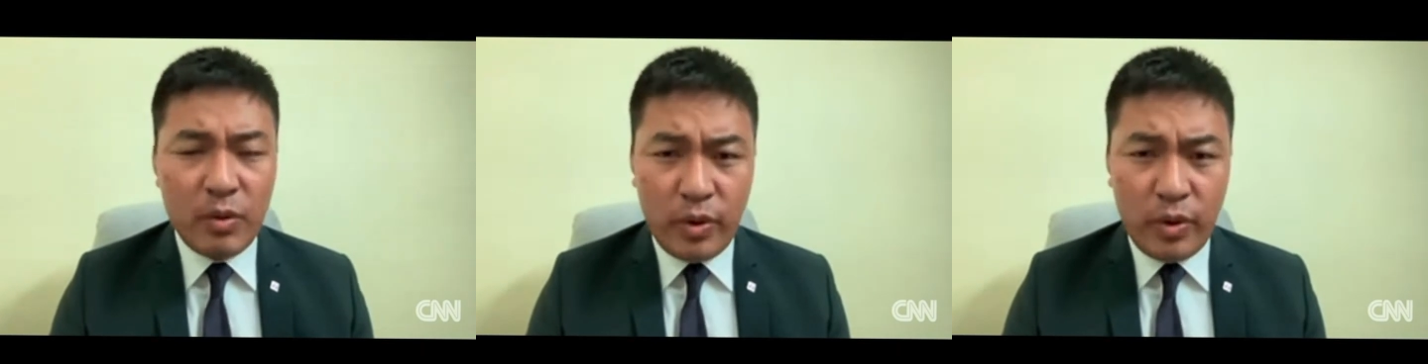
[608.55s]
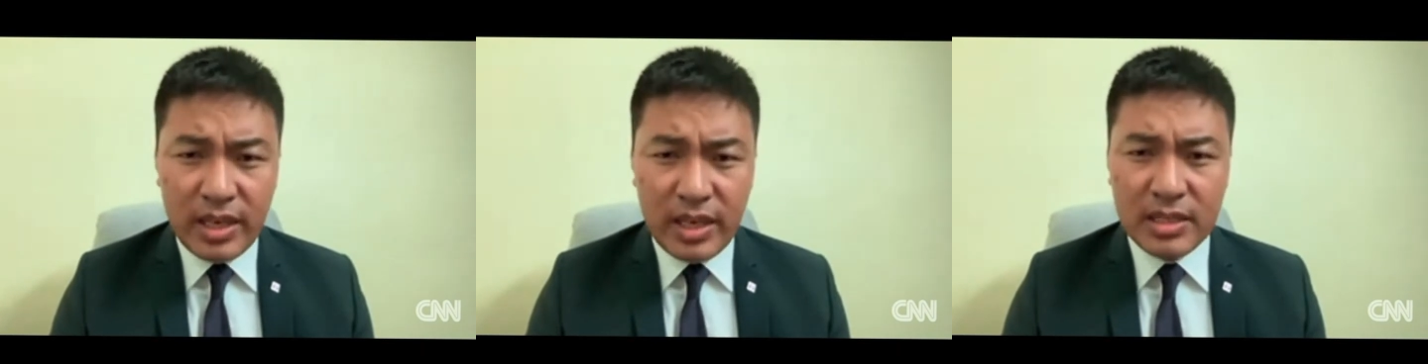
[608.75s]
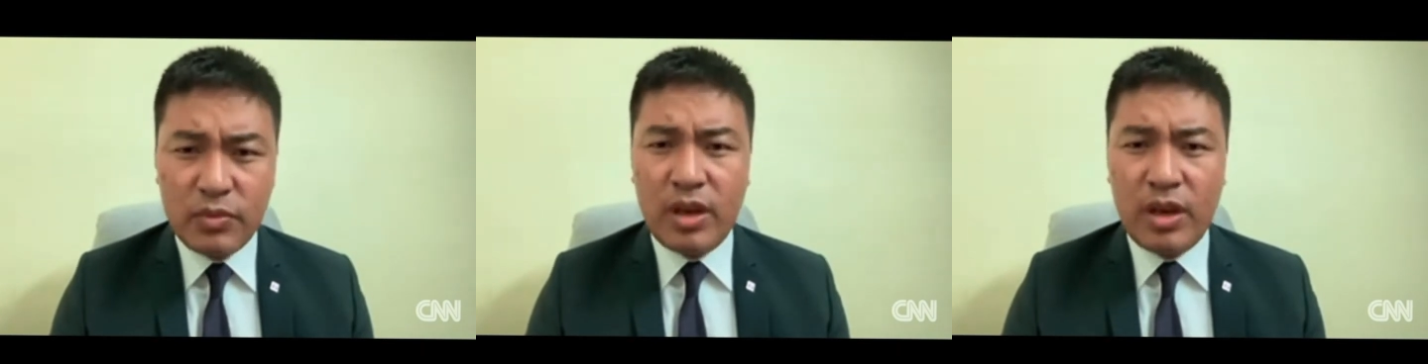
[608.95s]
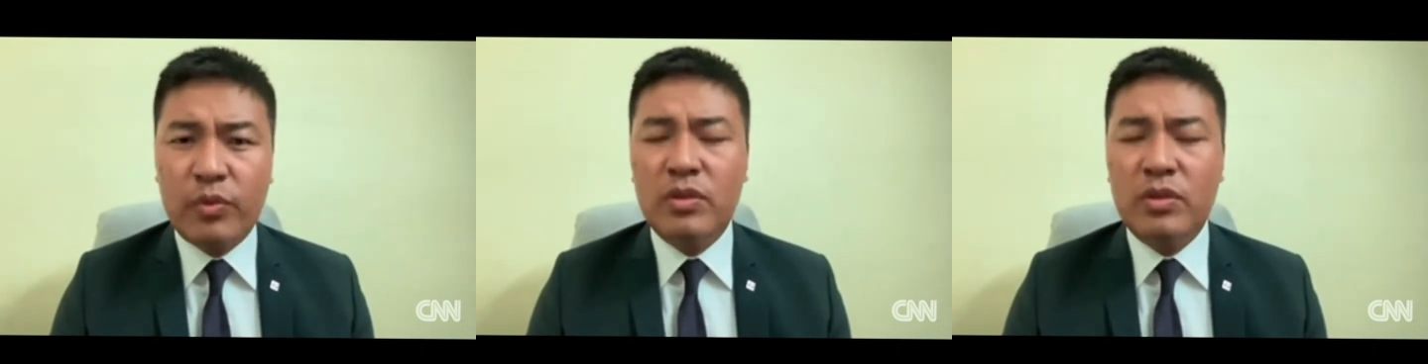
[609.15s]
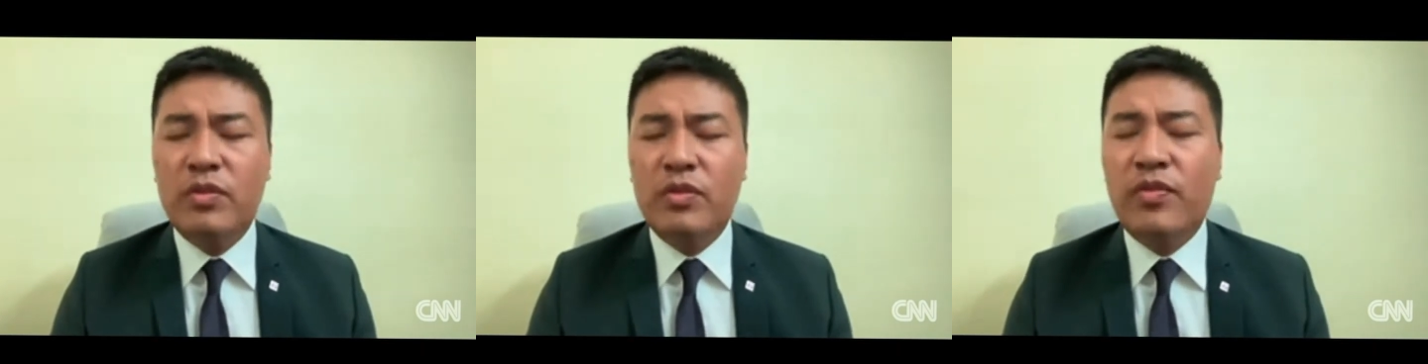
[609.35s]
we are going to
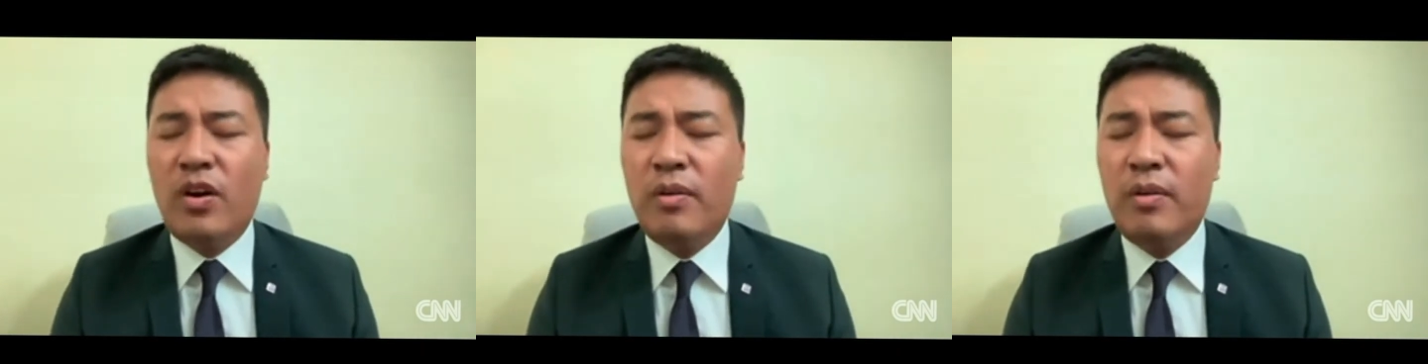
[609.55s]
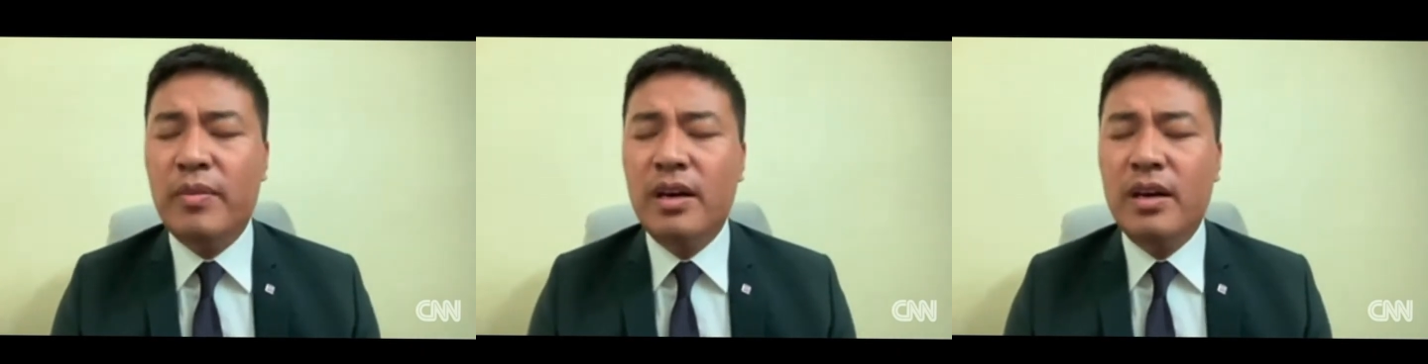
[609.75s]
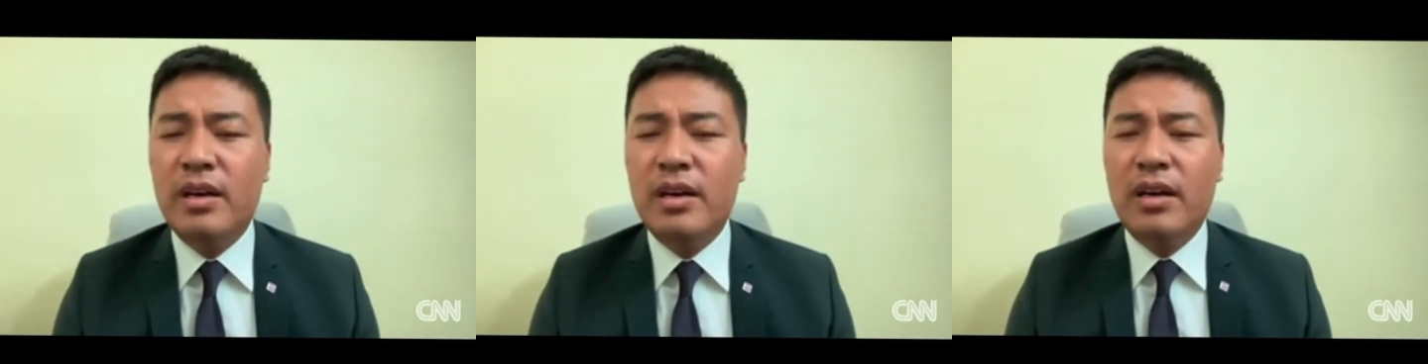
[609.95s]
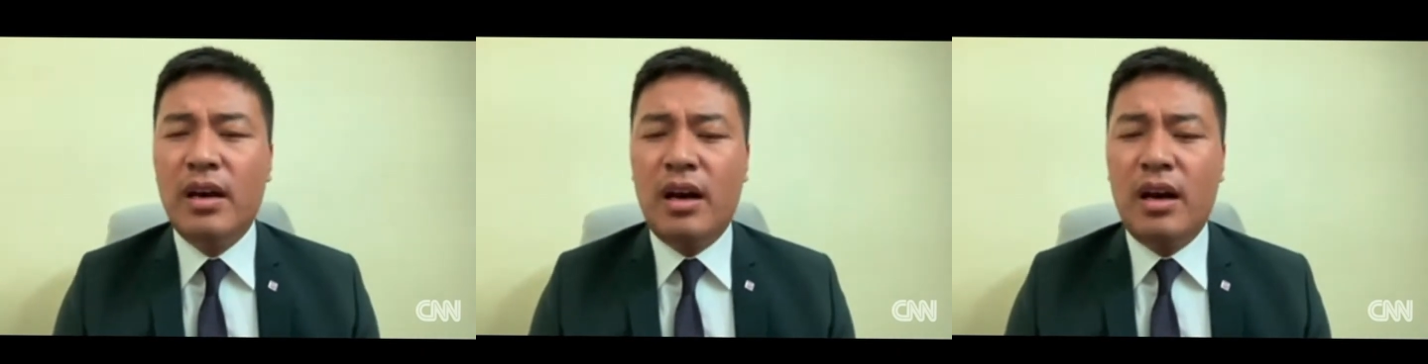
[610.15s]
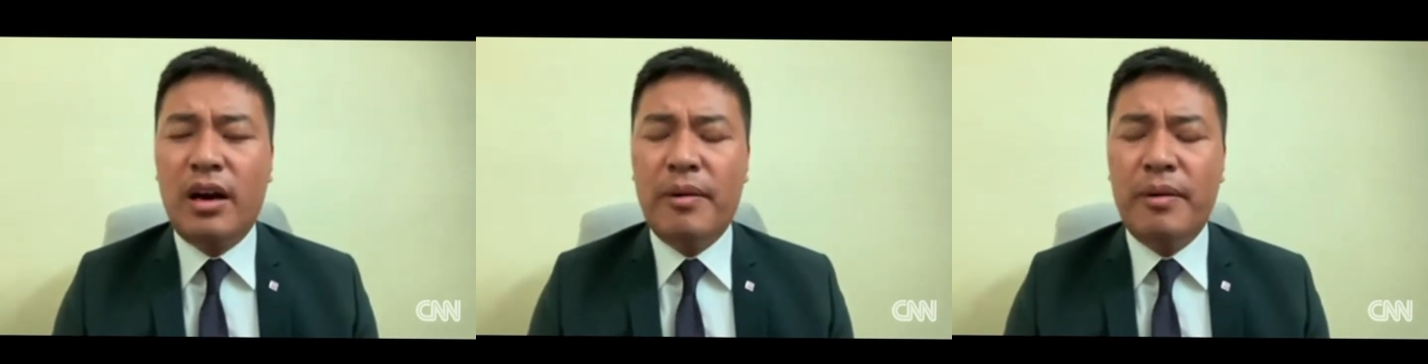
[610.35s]
form
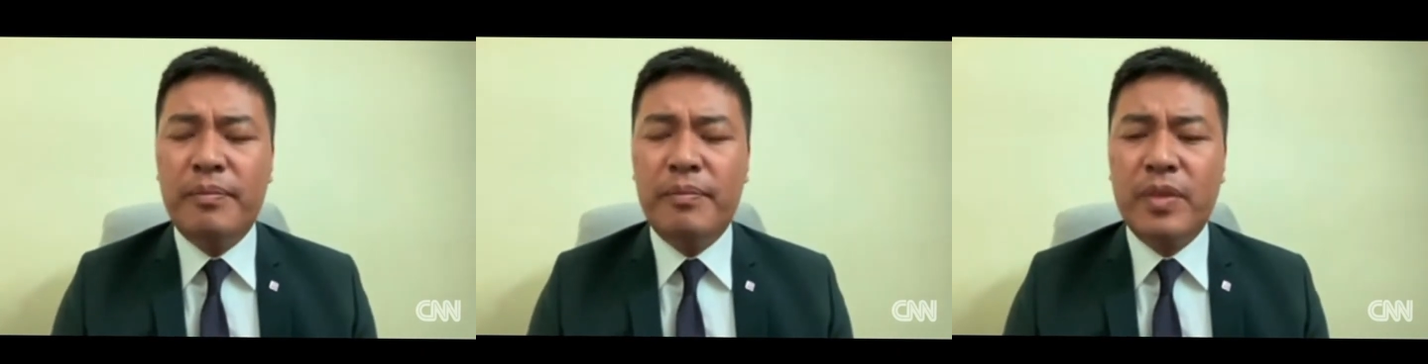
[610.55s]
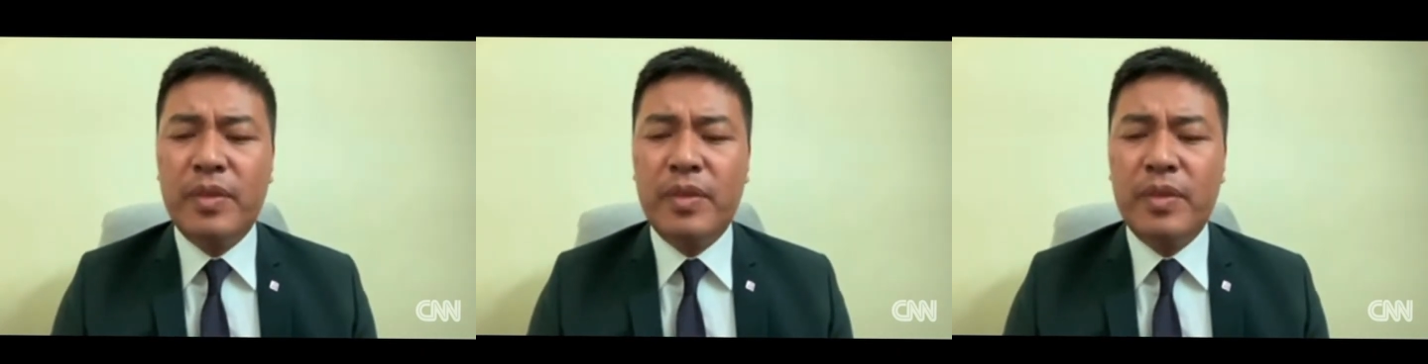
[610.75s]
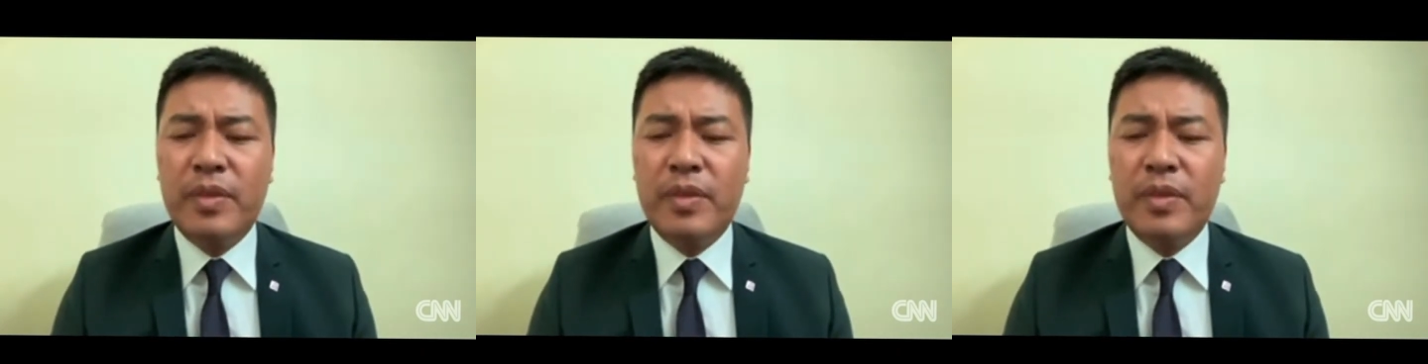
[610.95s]
um,